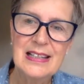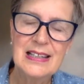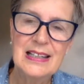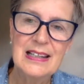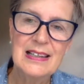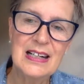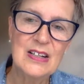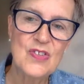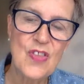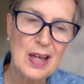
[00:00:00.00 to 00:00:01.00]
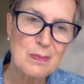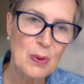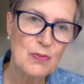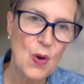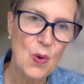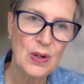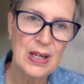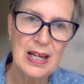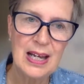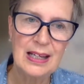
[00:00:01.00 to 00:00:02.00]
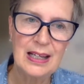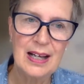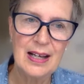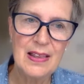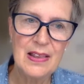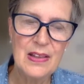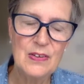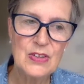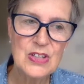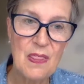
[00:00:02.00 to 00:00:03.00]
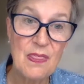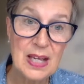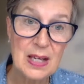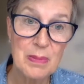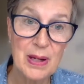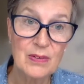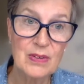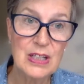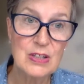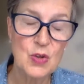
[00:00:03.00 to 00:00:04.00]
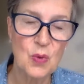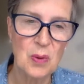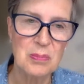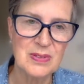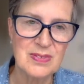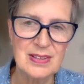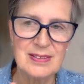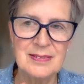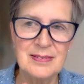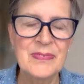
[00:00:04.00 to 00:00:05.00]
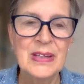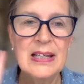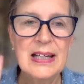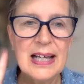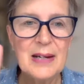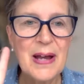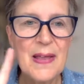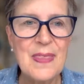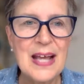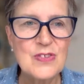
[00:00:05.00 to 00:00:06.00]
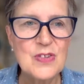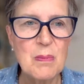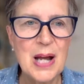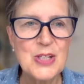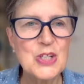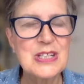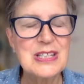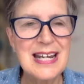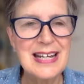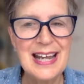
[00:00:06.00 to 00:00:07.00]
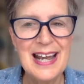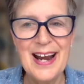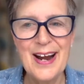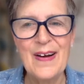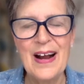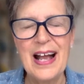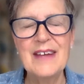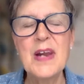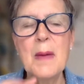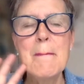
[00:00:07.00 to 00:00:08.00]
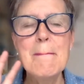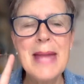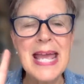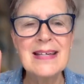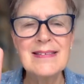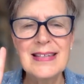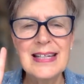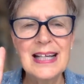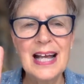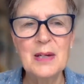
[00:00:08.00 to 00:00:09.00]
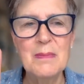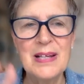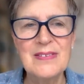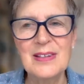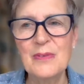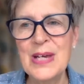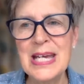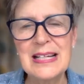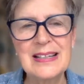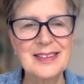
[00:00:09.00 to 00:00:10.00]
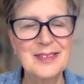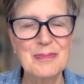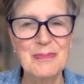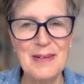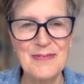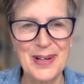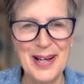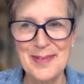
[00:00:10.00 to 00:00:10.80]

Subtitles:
that is thought provoking to think about in your business. Anyway, thanks so much. Take care. Have an amazing week. Bye for now.